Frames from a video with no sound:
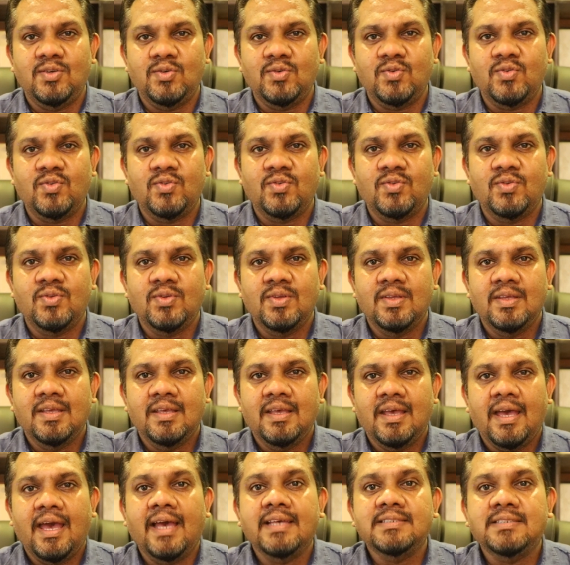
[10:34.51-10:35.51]
use
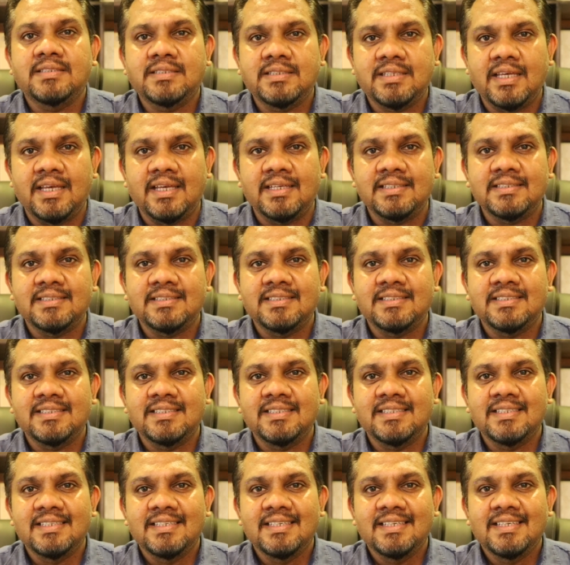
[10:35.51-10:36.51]
has
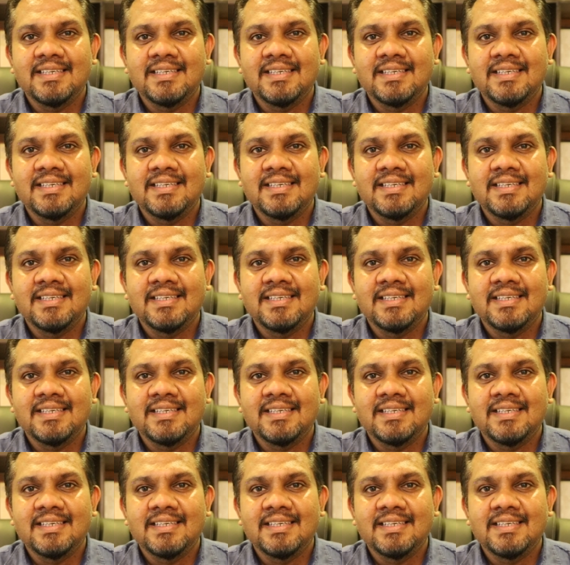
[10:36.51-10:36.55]
changed.